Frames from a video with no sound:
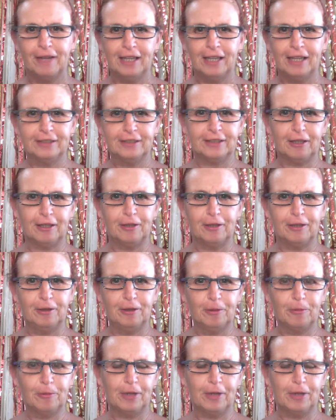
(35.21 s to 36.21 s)
So
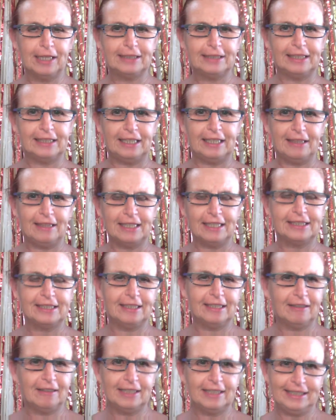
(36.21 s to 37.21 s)
what I see this
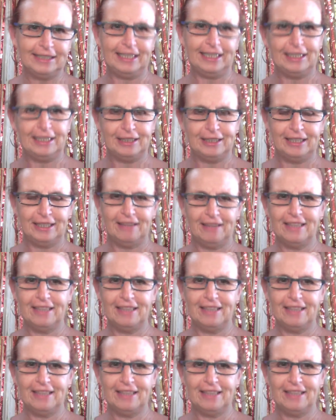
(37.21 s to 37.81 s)
side is